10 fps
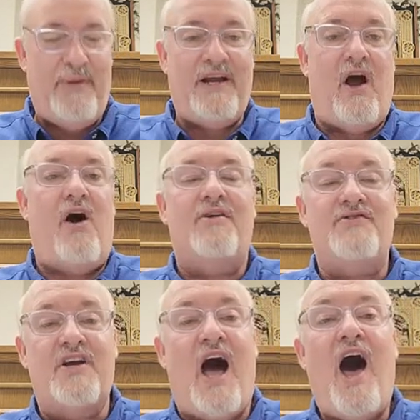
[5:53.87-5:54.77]

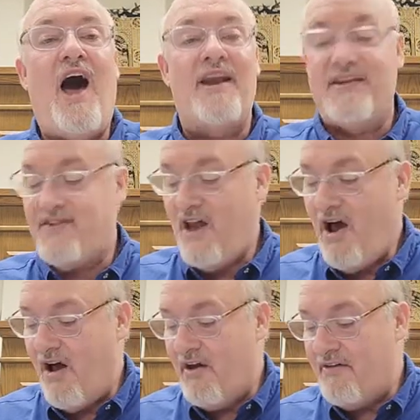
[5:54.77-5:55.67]
because God is
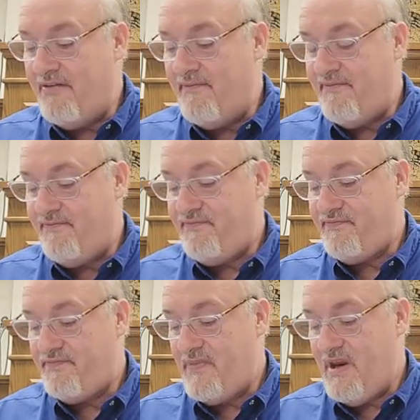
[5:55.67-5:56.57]
love.
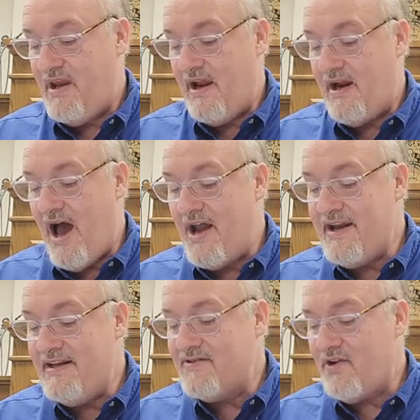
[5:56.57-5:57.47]
And God
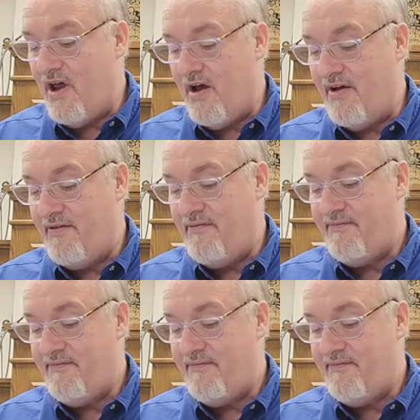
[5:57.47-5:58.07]
is love.